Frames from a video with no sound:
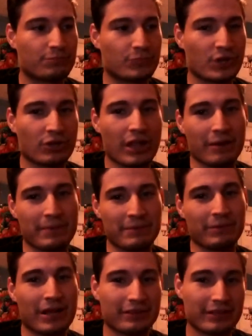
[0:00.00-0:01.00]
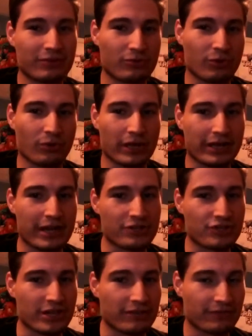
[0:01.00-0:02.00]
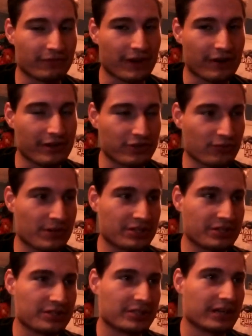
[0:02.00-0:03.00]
a lot of people out there who don't like IGN for various reasons,